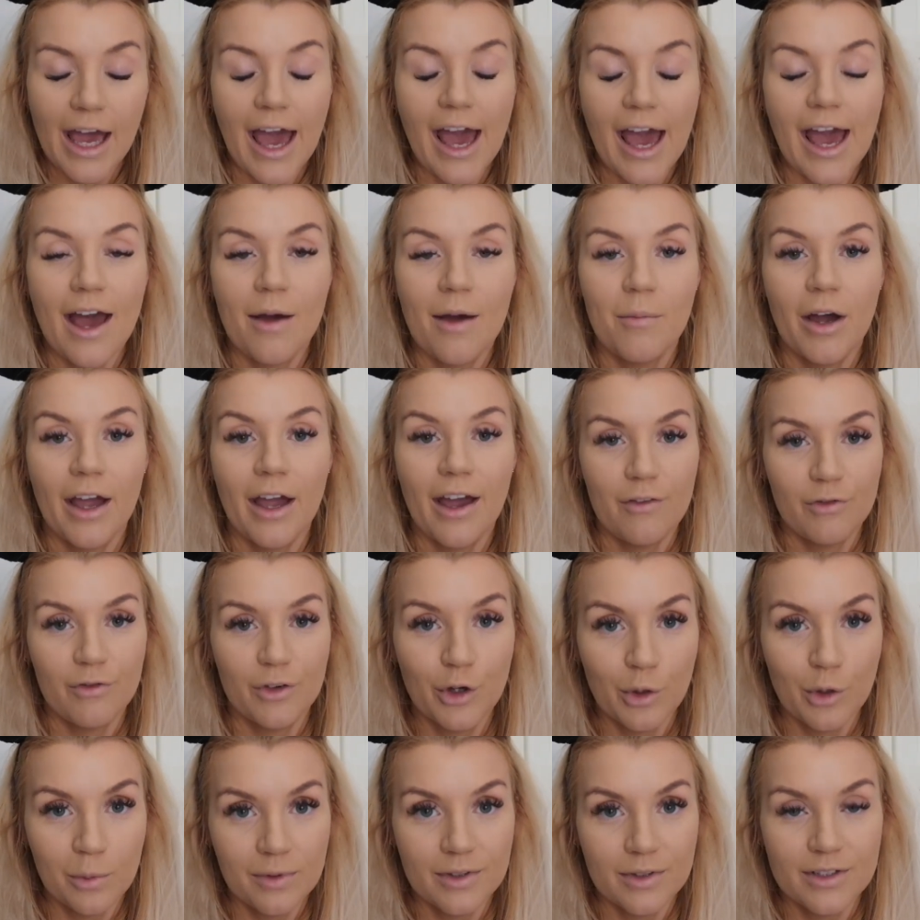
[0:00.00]
I have a
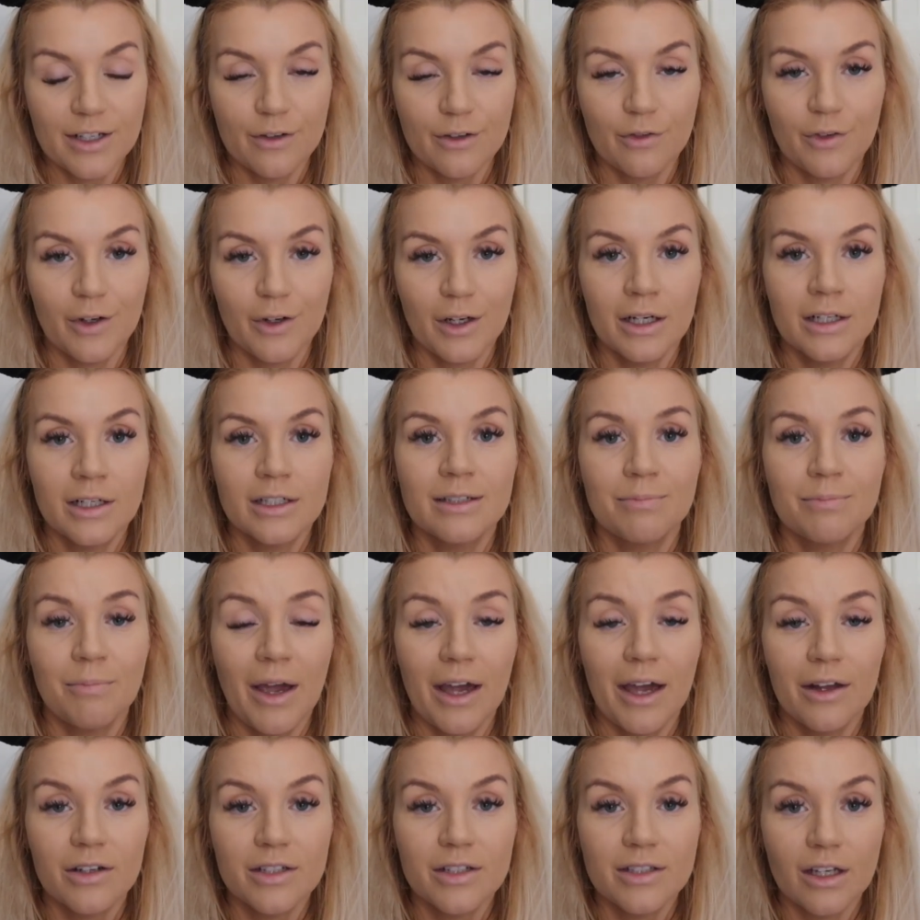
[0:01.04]
couple of different
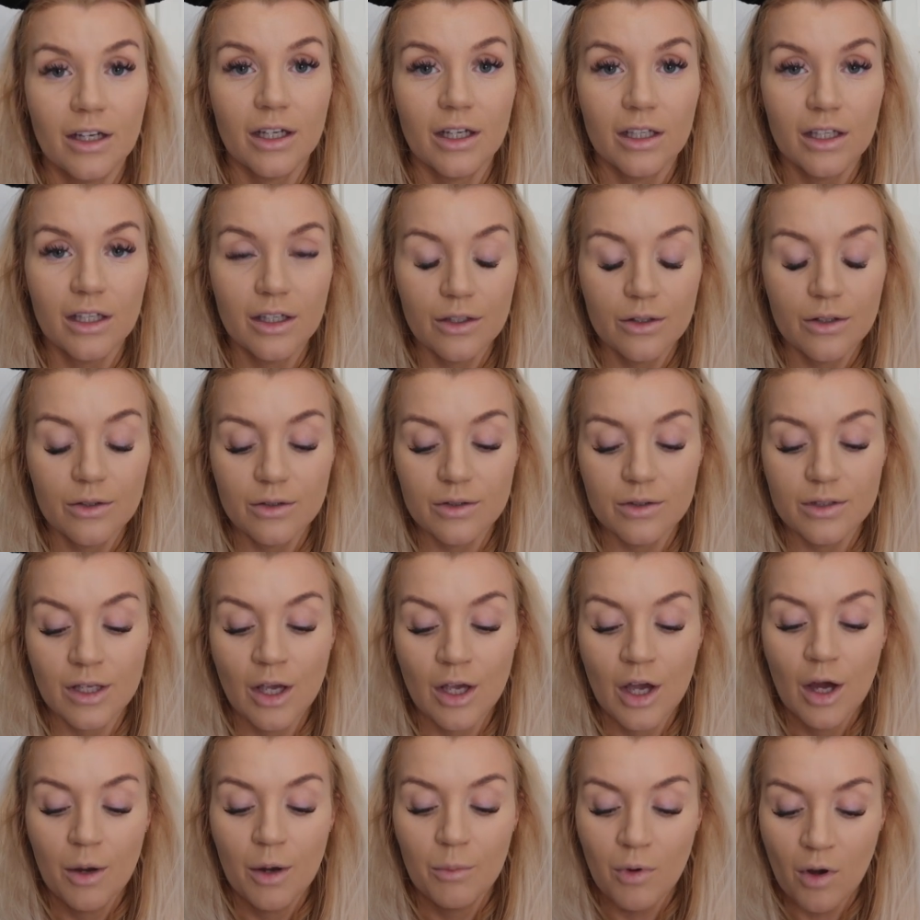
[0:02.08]
powders use,
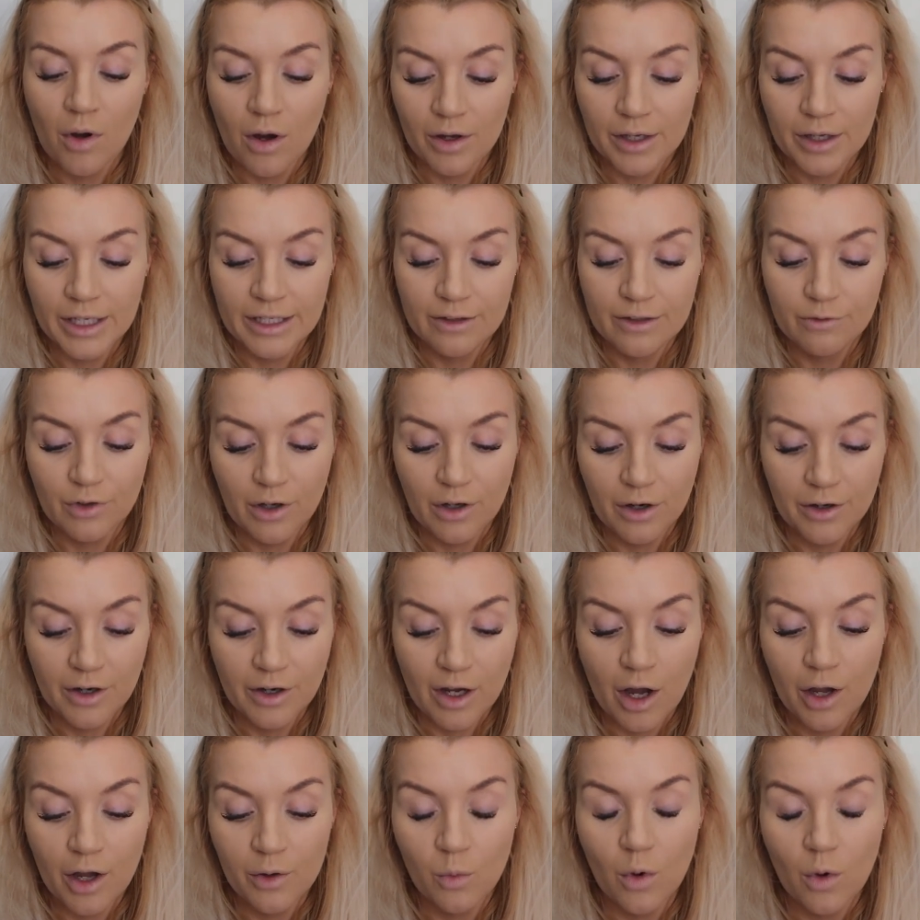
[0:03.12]
but in
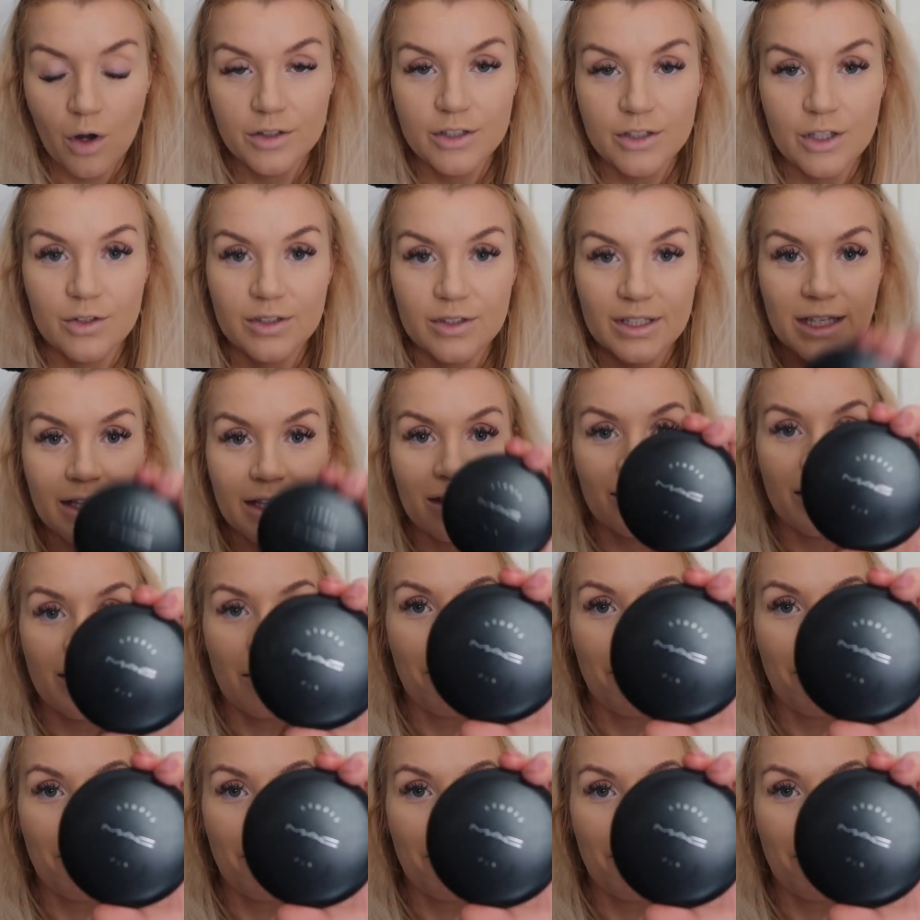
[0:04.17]
Florida I was using the